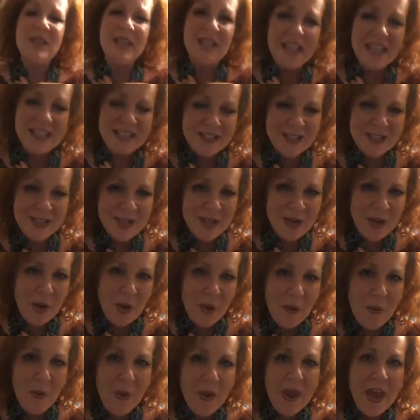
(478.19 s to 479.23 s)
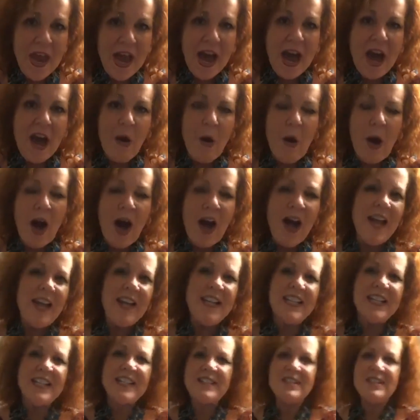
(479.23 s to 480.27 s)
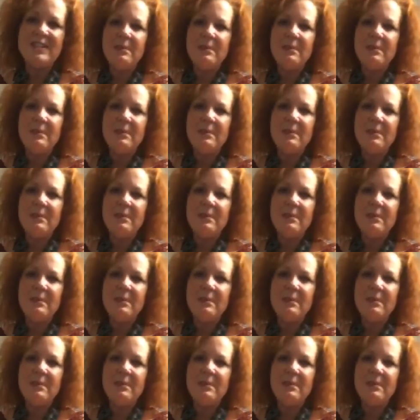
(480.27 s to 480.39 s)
would like to know how I can